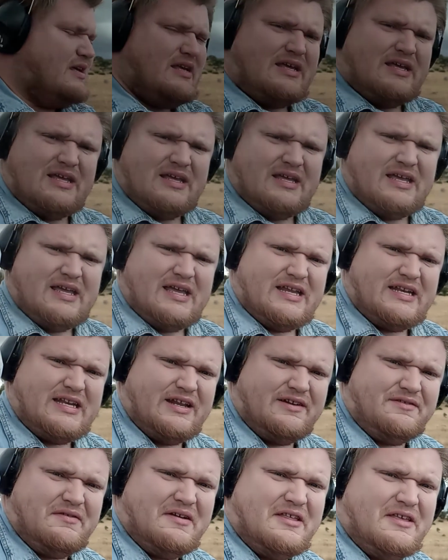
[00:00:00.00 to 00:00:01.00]
it didn't
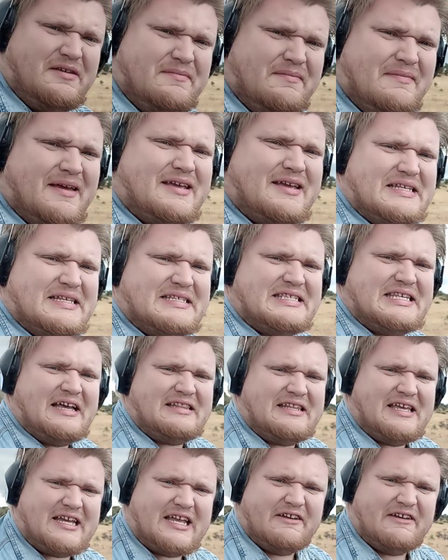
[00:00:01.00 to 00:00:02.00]
really make it sound
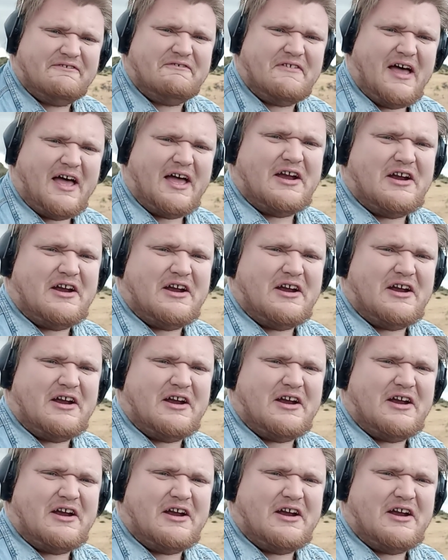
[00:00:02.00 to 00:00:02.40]
like it fired.